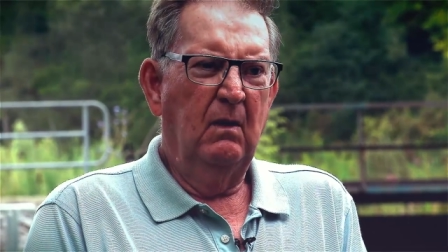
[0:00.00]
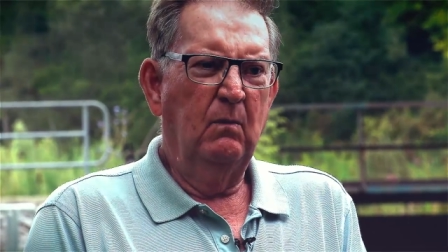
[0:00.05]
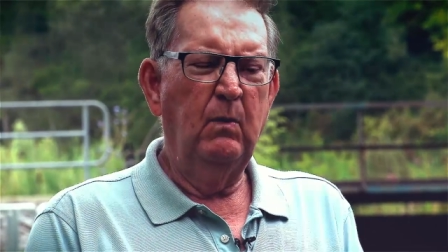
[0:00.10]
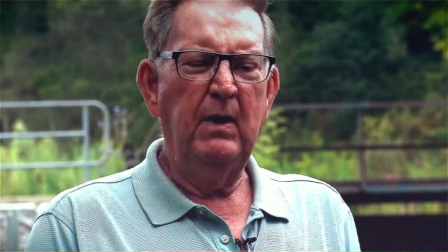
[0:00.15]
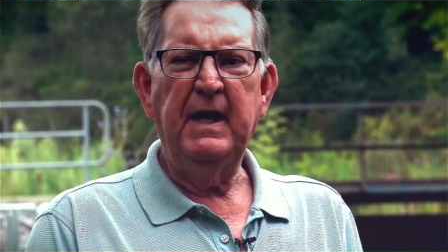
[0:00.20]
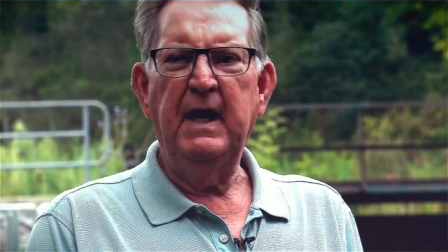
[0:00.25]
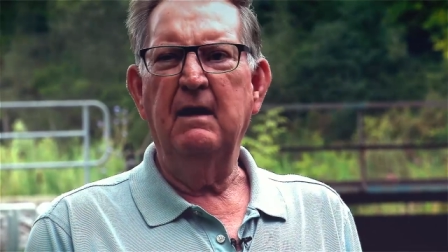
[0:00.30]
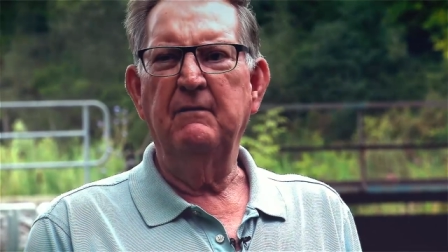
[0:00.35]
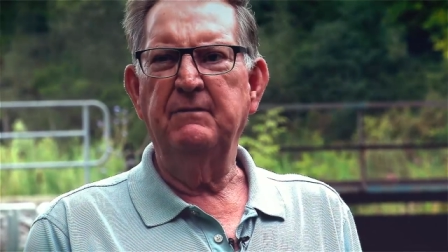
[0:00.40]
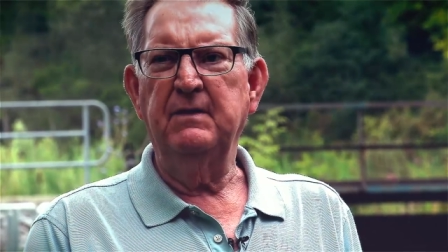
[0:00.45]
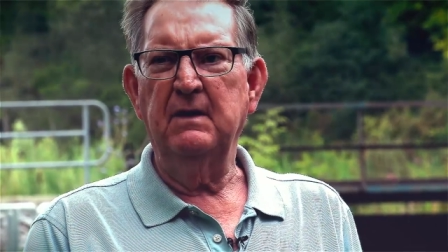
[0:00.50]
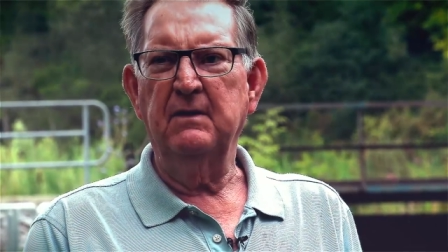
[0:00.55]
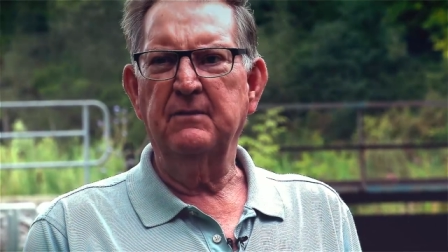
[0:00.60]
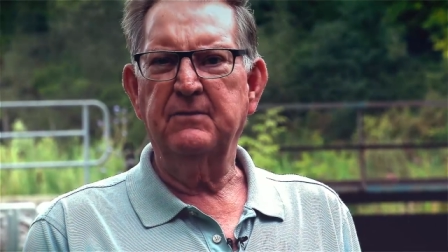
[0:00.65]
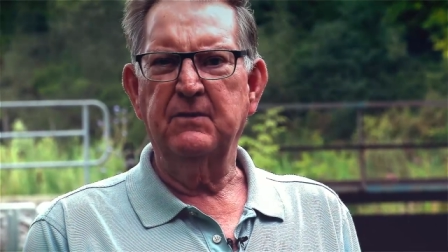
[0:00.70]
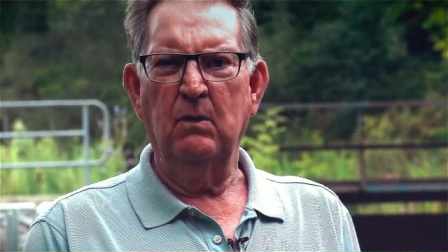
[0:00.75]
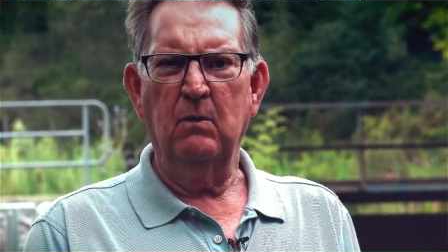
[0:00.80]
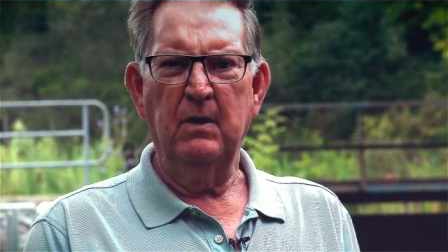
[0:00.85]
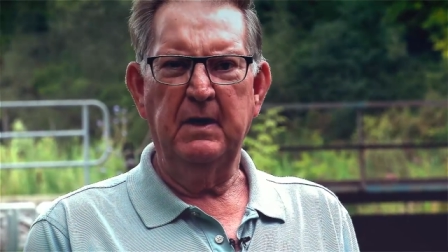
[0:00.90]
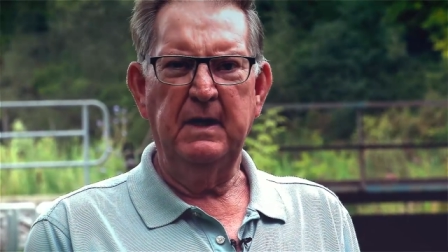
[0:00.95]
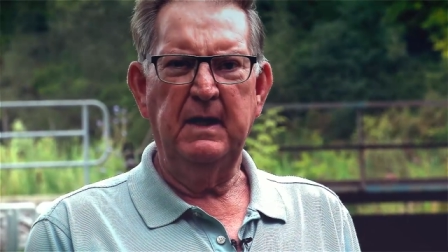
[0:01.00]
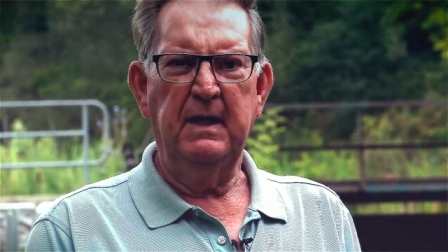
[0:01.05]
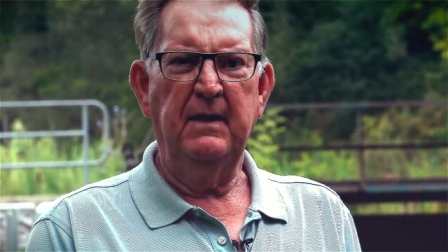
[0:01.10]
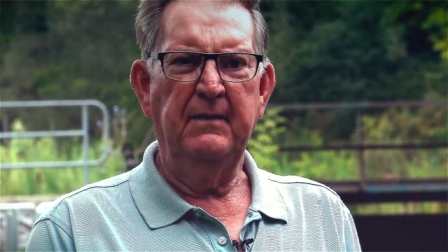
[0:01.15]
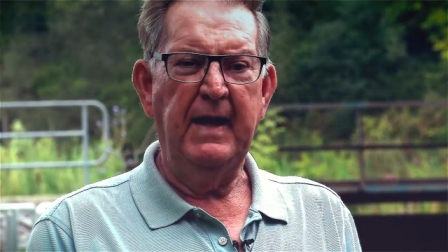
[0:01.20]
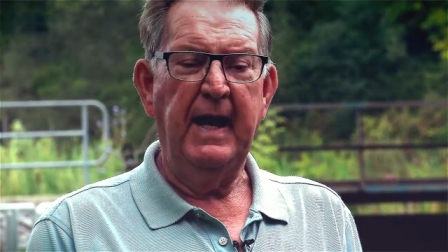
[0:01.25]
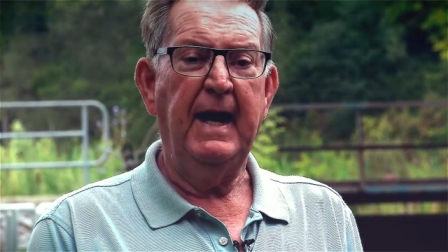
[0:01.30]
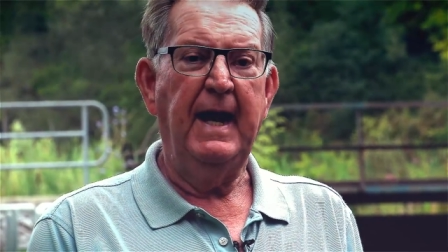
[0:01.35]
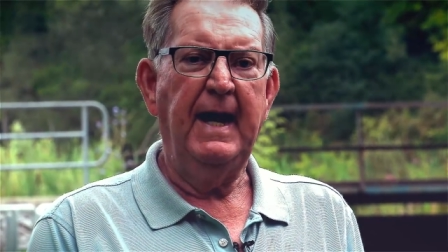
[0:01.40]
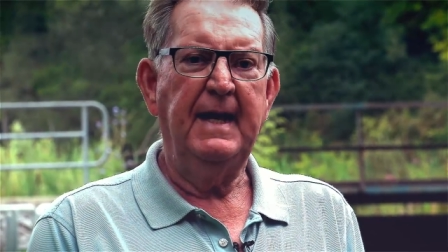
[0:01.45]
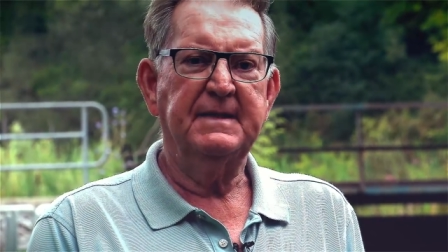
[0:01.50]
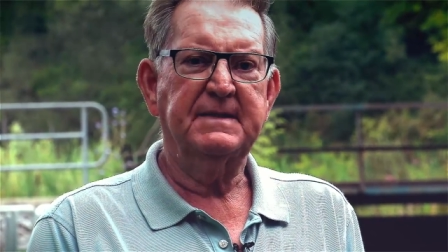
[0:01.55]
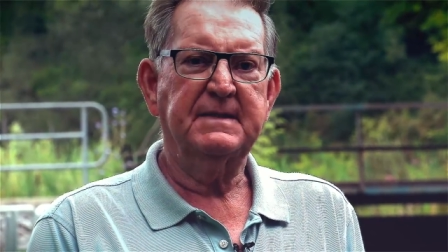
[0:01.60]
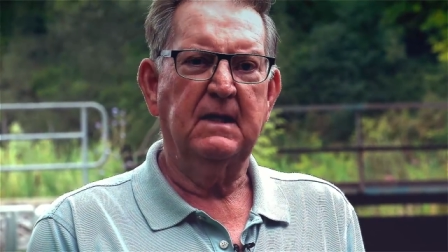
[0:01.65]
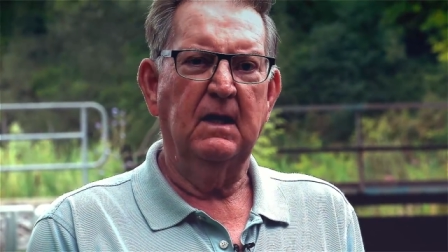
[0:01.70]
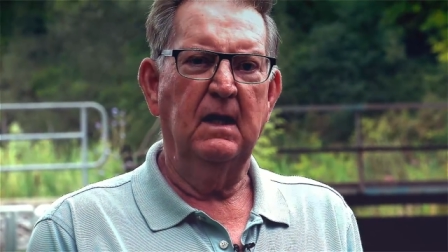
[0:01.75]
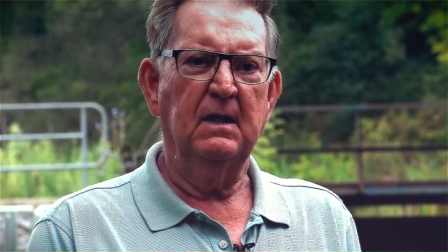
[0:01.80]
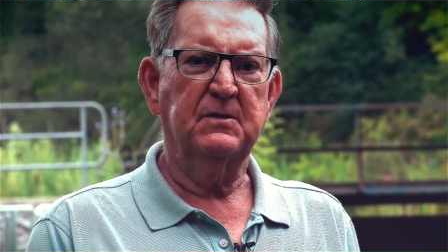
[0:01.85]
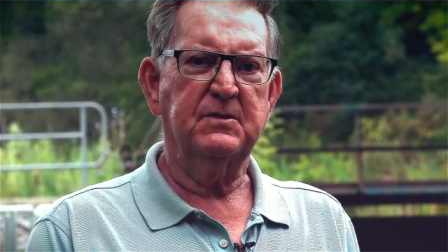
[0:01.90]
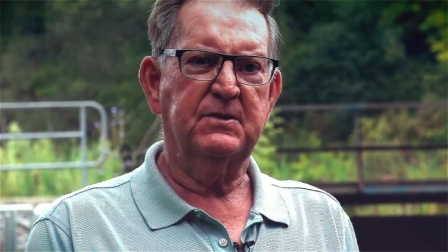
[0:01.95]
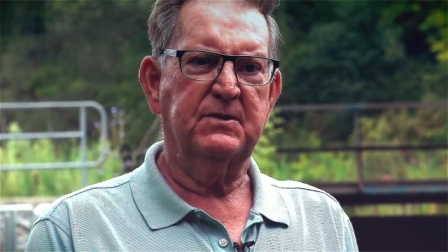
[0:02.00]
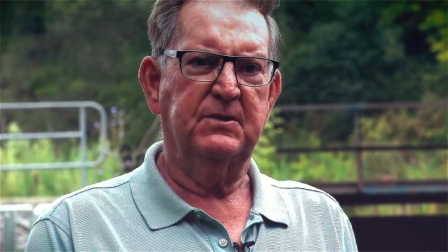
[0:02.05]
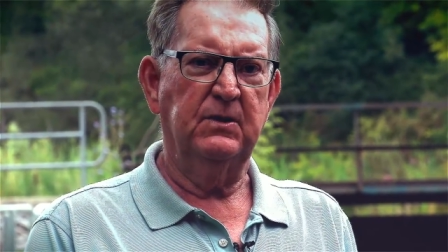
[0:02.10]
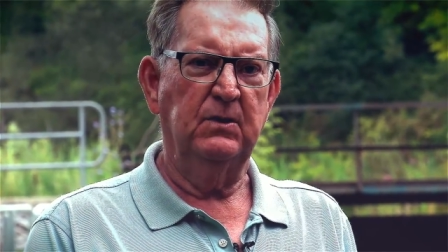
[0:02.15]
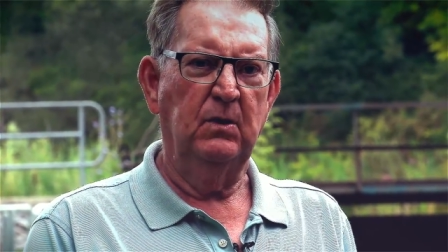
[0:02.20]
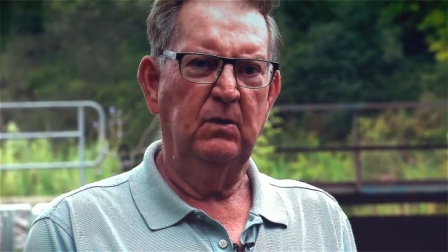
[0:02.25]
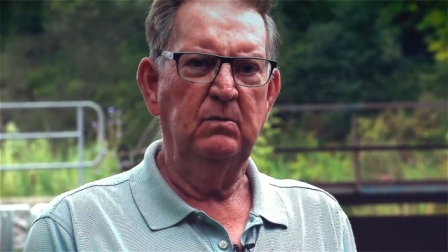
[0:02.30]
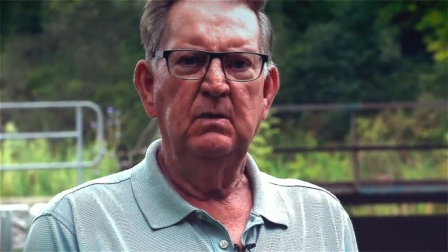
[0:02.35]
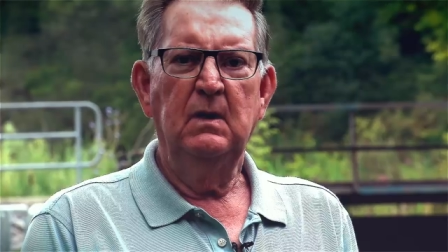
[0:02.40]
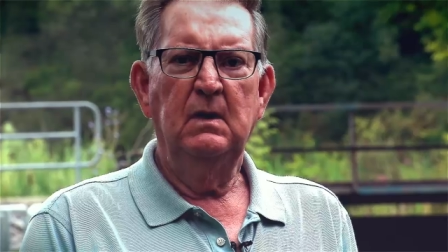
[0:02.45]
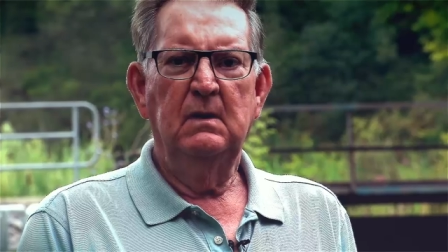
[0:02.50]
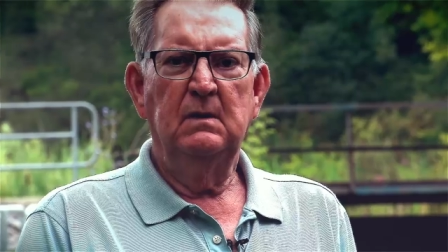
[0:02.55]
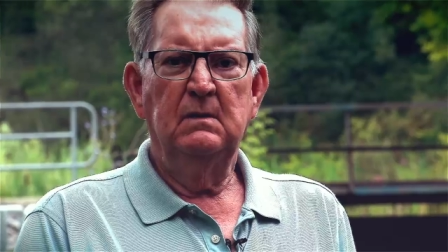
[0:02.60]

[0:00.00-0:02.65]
we have the authority, and they ask us to